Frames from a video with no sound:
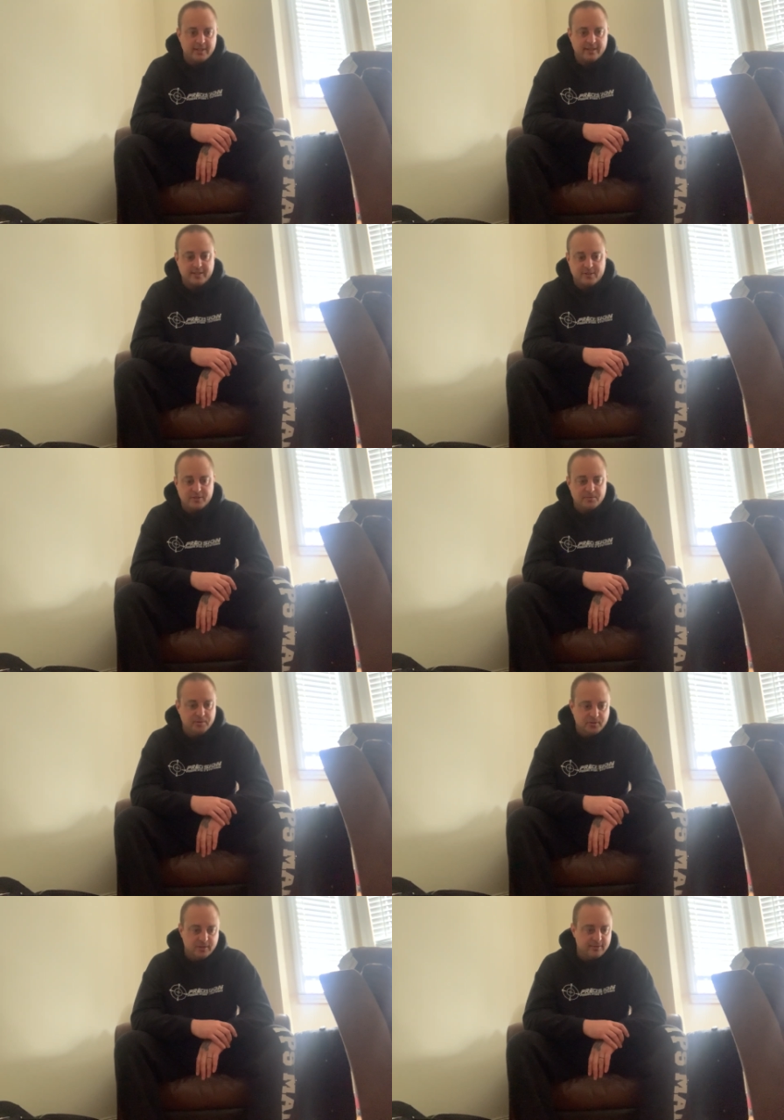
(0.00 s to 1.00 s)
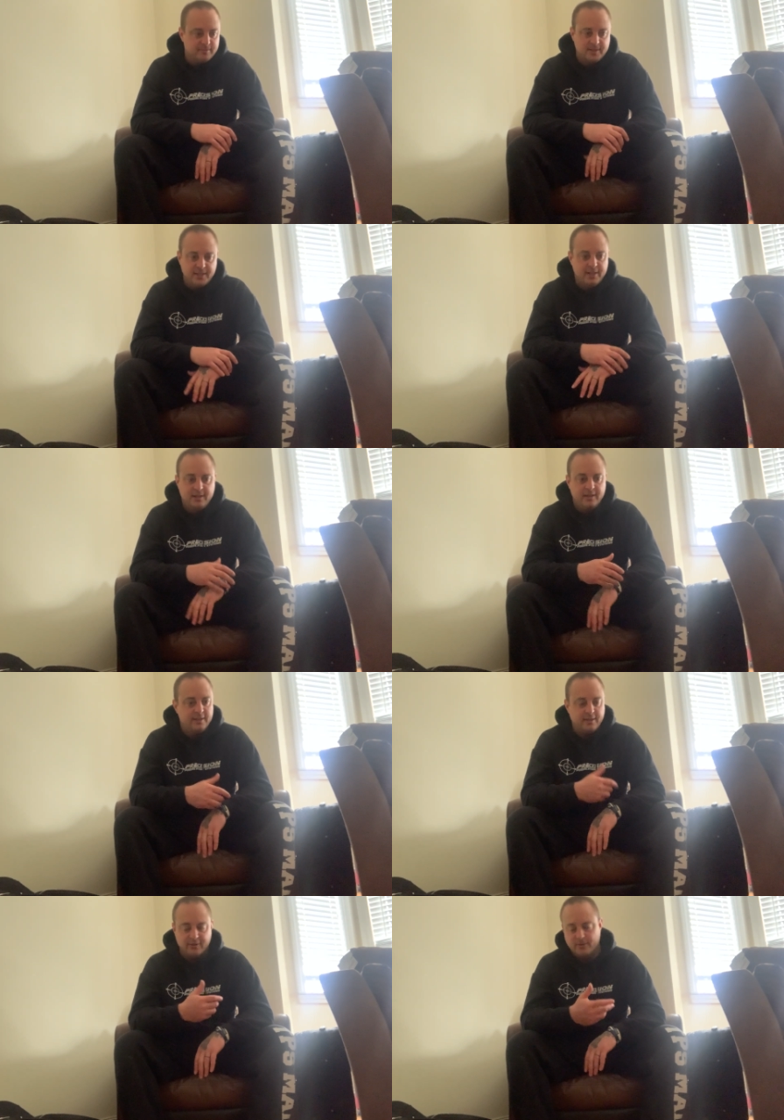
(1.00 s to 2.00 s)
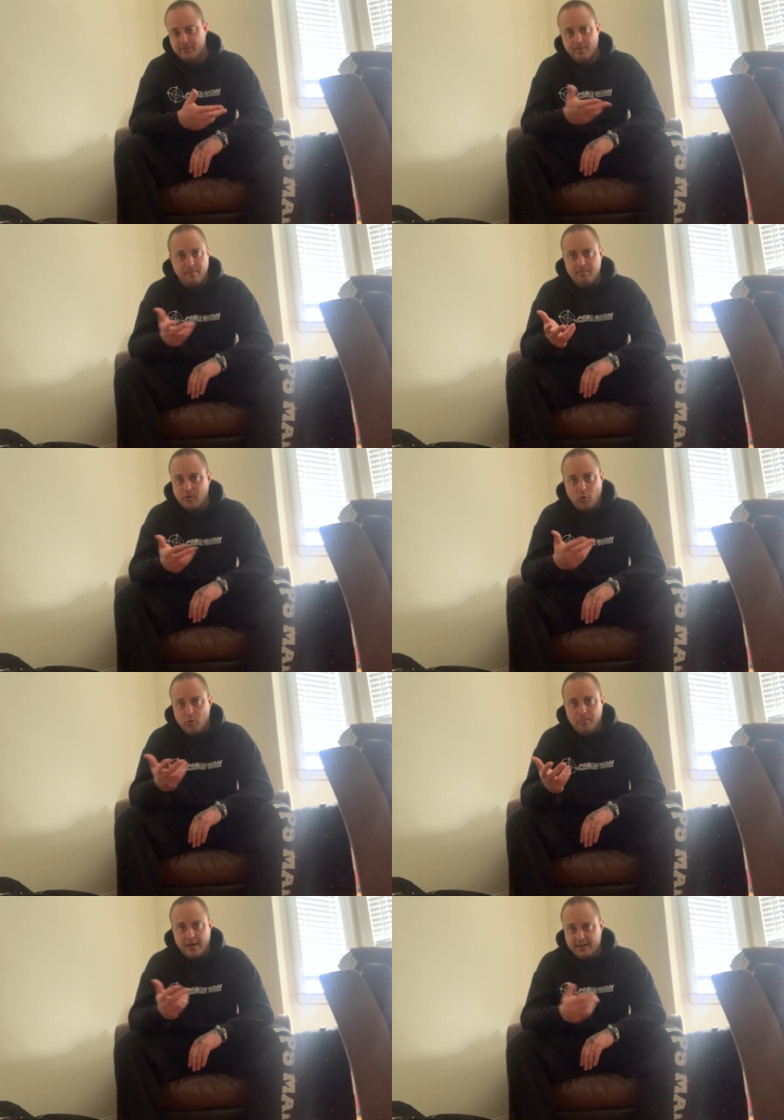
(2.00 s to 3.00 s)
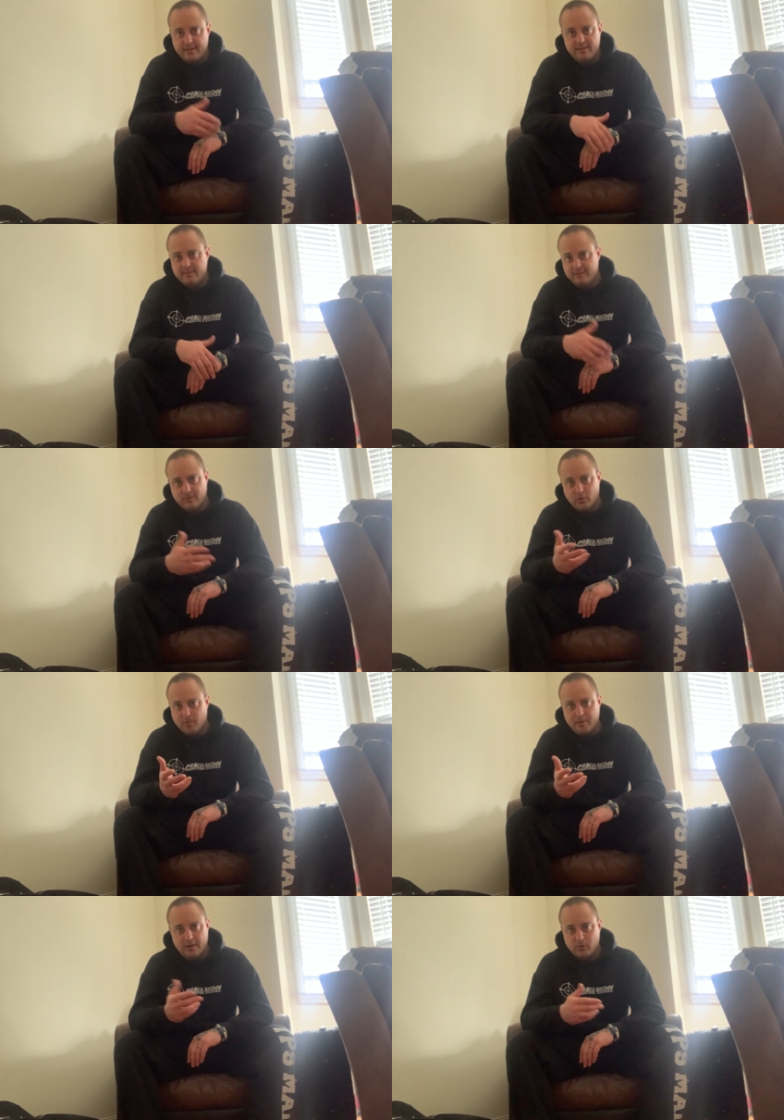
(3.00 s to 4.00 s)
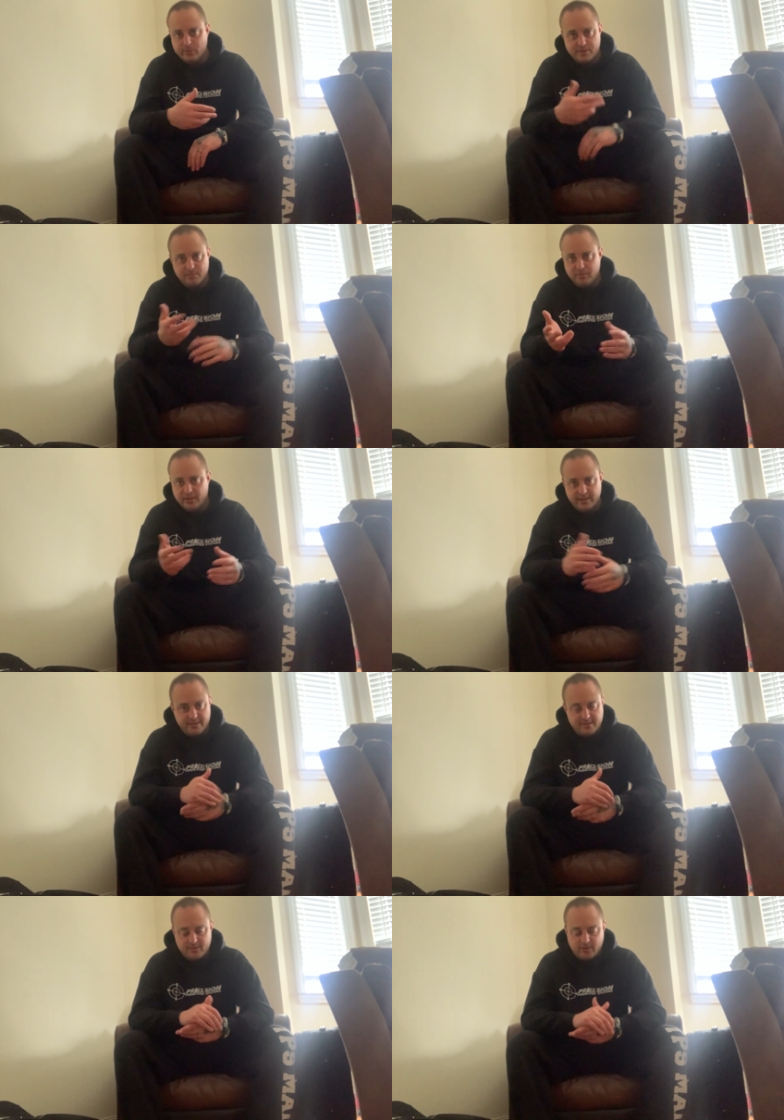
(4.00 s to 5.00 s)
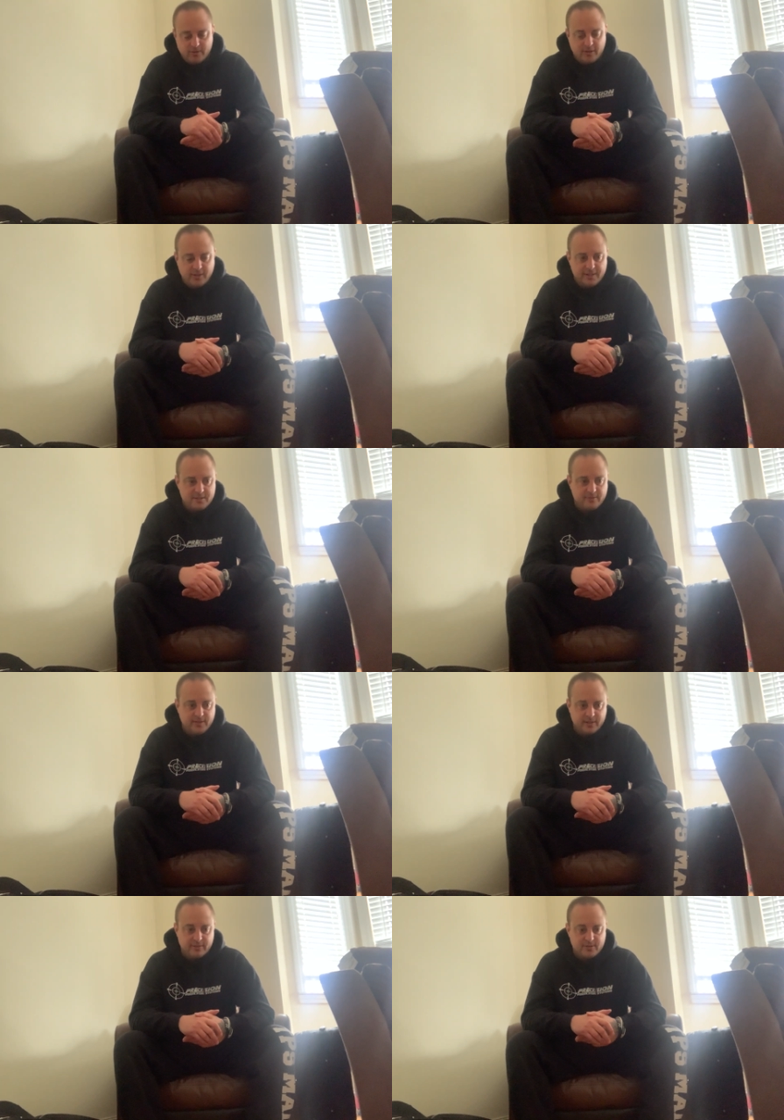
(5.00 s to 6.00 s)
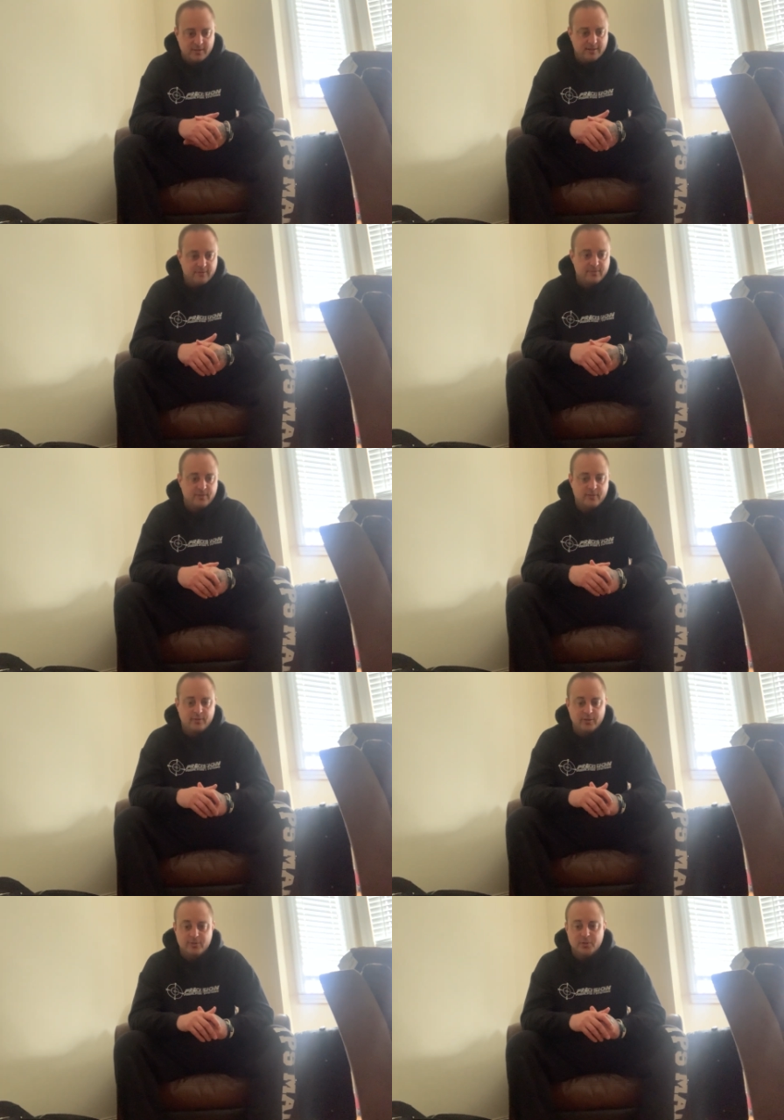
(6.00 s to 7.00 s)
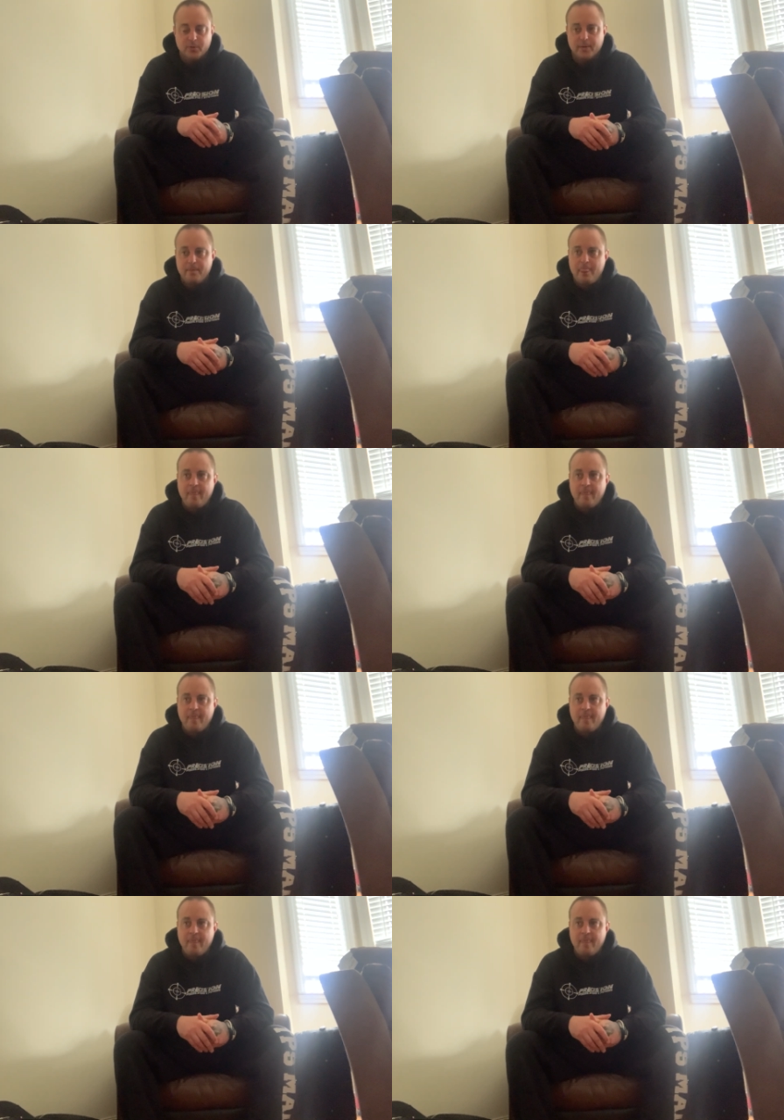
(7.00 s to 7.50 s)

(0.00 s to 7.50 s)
I think it's good to build a, you know, the whole back, the lower back holds it in place, all that stuff. I think there's a lot of good to it.